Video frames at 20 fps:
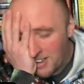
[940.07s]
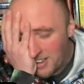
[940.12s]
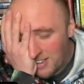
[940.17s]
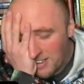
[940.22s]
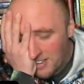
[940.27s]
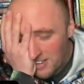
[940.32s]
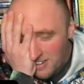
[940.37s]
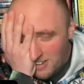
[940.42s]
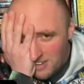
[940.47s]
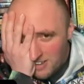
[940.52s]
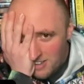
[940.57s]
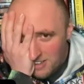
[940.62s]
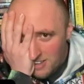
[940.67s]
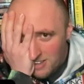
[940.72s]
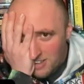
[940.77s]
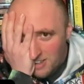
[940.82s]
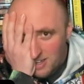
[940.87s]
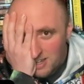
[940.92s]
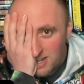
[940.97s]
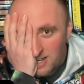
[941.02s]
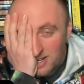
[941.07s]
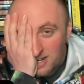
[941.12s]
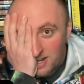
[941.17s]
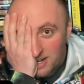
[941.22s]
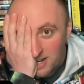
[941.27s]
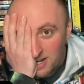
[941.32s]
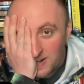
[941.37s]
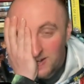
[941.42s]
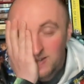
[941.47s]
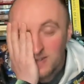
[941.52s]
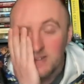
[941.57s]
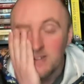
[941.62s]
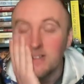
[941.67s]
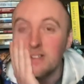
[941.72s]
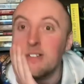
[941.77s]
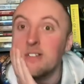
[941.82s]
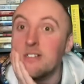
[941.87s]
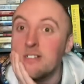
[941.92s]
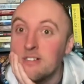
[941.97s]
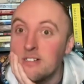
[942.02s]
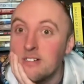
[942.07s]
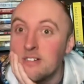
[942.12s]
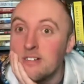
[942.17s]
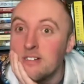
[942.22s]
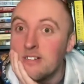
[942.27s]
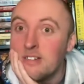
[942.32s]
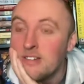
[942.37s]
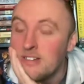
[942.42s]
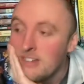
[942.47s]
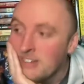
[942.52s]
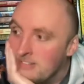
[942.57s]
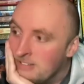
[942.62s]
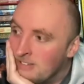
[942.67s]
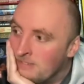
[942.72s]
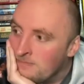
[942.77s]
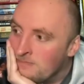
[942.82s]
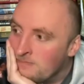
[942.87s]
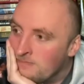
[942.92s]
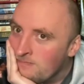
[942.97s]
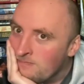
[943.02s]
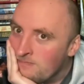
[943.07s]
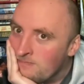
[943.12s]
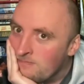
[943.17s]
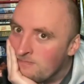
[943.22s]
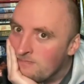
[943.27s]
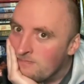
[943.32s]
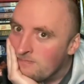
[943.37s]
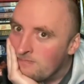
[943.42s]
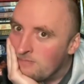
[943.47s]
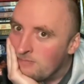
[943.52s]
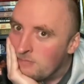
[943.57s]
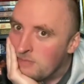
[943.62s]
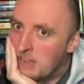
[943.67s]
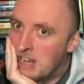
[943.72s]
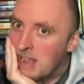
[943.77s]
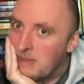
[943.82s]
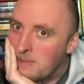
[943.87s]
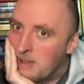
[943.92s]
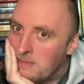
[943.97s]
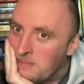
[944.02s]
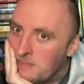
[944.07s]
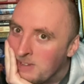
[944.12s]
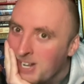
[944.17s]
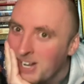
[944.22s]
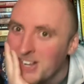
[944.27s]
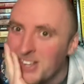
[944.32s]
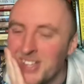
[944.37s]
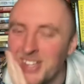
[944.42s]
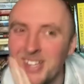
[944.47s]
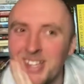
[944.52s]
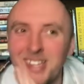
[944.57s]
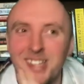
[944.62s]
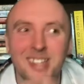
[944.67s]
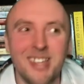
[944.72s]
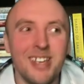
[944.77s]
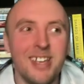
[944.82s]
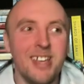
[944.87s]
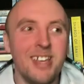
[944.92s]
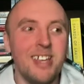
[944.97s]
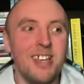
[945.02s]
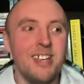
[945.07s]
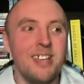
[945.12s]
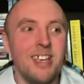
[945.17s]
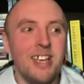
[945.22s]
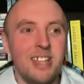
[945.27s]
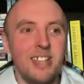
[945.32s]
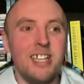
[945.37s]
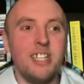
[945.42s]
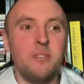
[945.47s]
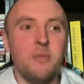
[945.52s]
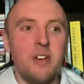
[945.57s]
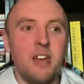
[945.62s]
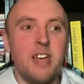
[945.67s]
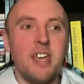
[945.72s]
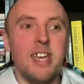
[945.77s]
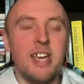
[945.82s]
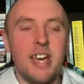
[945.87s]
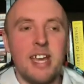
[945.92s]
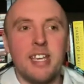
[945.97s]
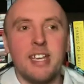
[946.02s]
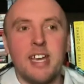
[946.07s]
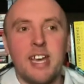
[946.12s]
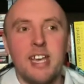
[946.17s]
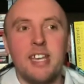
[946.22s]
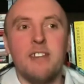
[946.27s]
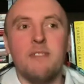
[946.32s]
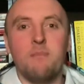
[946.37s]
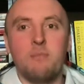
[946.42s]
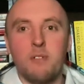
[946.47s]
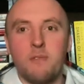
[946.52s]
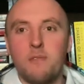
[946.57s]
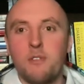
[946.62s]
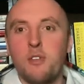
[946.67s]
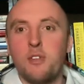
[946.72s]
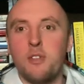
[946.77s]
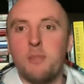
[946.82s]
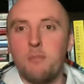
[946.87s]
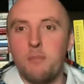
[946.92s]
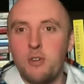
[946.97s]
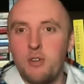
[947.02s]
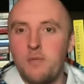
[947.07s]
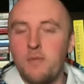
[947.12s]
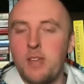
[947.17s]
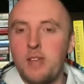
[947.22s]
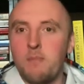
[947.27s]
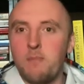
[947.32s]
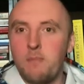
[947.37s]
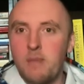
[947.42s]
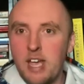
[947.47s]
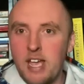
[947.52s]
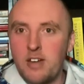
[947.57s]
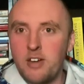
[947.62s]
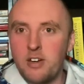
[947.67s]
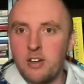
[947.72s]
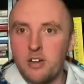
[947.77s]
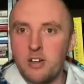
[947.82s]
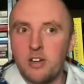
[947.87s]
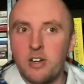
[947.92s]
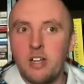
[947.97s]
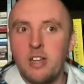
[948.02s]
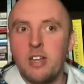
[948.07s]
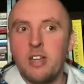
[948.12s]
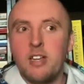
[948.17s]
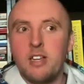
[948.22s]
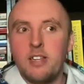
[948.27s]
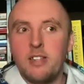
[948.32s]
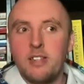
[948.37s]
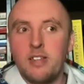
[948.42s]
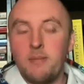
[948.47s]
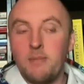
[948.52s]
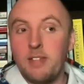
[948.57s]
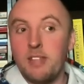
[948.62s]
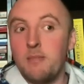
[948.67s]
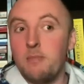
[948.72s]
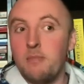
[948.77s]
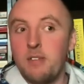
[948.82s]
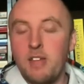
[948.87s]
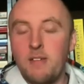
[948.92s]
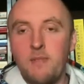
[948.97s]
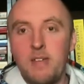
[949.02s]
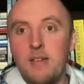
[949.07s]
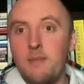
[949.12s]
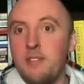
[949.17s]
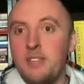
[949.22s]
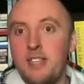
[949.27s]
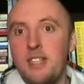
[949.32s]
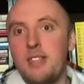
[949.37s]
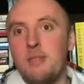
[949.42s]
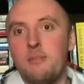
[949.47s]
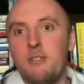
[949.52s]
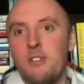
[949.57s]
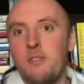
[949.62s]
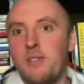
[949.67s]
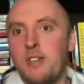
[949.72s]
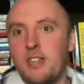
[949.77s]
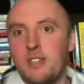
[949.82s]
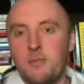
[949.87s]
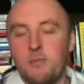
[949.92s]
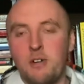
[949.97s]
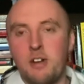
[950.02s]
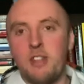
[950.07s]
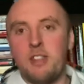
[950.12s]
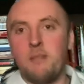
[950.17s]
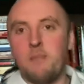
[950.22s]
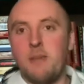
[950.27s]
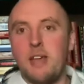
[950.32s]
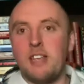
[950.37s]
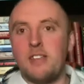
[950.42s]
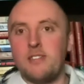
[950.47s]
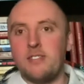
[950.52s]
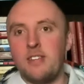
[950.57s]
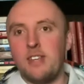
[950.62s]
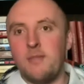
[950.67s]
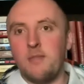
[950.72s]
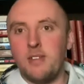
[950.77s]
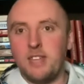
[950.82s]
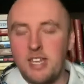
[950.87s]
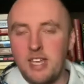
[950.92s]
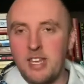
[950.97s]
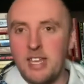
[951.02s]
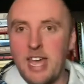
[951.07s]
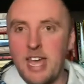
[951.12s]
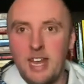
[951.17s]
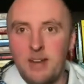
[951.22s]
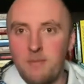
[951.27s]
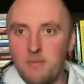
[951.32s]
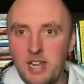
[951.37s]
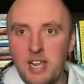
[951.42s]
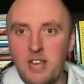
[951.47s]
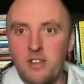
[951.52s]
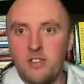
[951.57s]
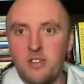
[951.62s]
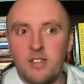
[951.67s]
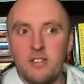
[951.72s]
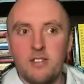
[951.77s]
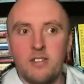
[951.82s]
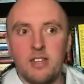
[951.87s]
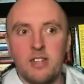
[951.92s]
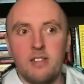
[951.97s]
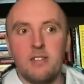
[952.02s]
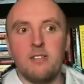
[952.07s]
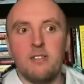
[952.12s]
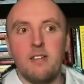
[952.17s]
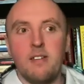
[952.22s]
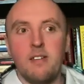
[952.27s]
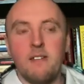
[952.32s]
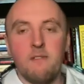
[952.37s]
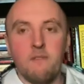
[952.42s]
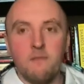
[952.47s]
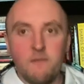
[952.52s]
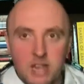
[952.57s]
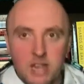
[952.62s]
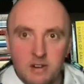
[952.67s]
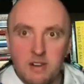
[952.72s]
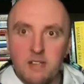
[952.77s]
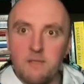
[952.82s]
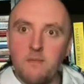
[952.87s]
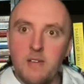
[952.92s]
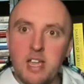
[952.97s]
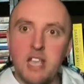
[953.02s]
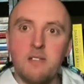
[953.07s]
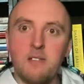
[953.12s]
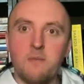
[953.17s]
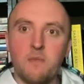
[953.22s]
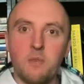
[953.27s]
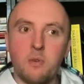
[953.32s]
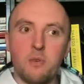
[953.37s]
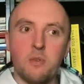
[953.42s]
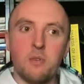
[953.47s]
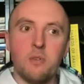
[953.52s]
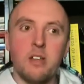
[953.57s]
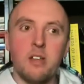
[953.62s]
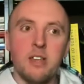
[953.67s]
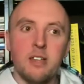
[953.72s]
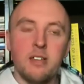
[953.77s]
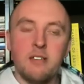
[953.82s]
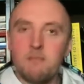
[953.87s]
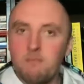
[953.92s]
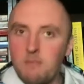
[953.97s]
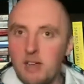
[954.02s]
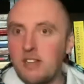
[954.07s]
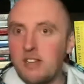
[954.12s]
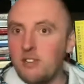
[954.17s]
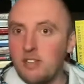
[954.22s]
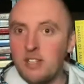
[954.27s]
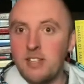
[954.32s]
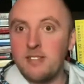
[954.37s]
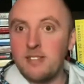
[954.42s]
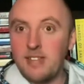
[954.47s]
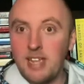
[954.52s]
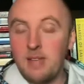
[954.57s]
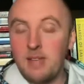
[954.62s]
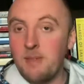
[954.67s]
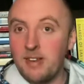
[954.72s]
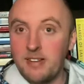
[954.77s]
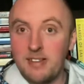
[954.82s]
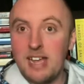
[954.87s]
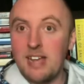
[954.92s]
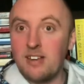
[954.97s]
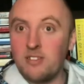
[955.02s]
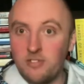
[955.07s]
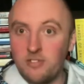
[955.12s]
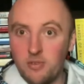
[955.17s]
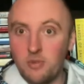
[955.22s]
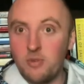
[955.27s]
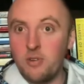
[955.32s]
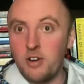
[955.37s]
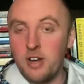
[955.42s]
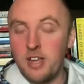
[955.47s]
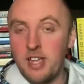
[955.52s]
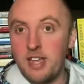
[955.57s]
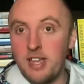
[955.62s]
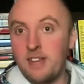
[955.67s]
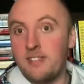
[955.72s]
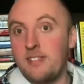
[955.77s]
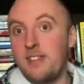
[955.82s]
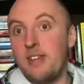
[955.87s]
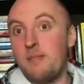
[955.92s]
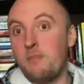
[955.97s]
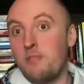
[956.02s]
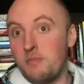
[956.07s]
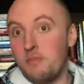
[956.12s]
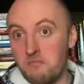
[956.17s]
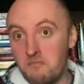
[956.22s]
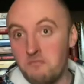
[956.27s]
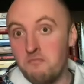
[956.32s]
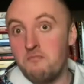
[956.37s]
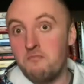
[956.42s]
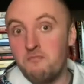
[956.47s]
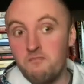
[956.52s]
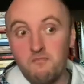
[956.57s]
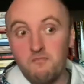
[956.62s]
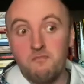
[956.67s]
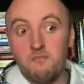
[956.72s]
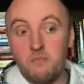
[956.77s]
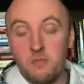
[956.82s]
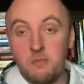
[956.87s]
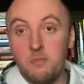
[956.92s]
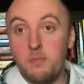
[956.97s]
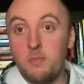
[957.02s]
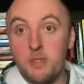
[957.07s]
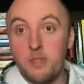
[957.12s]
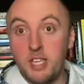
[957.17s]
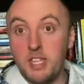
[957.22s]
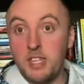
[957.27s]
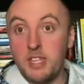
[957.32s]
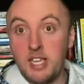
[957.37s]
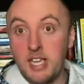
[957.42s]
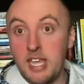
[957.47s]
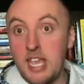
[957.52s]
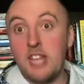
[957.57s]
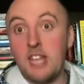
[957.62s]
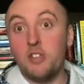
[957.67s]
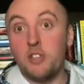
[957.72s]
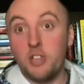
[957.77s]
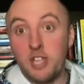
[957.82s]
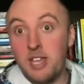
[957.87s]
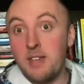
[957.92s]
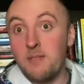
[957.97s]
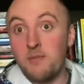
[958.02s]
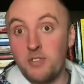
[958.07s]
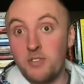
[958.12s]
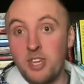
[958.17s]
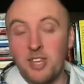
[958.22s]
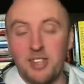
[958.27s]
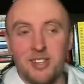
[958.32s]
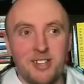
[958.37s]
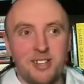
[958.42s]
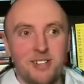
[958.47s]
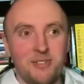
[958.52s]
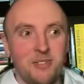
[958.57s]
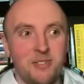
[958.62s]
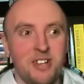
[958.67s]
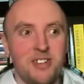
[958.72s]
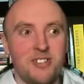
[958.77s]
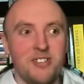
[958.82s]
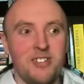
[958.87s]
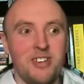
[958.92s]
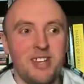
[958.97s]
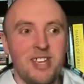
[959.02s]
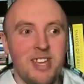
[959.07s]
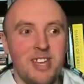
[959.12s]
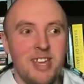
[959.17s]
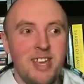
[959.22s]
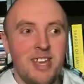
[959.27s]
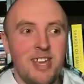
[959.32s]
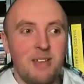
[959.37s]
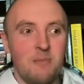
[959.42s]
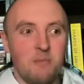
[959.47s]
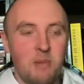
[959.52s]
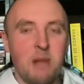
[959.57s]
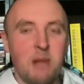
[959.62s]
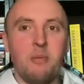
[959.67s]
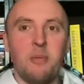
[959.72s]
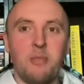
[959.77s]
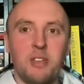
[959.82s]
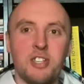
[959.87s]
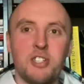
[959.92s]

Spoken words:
Oh, the kid dies. Oh, damn it. And that's why I kind of prefer the movie better. I mean, if you haven't seen the movie, it's one of the best Stephen King adaptations. It's very faithful, basically the same exact story, except the kid lives, which probably a